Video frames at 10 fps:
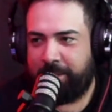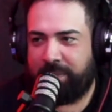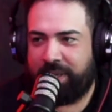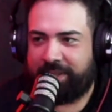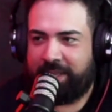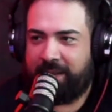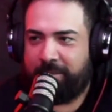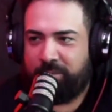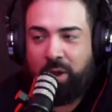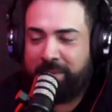But then
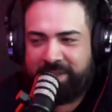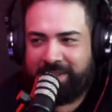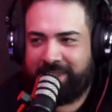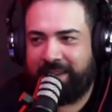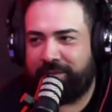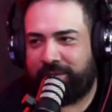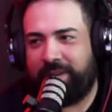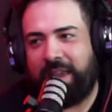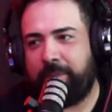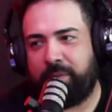but nothing ever
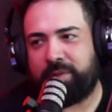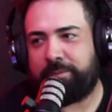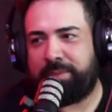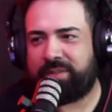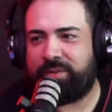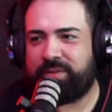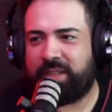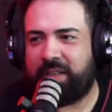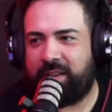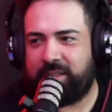happened with the pistols
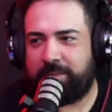and guns.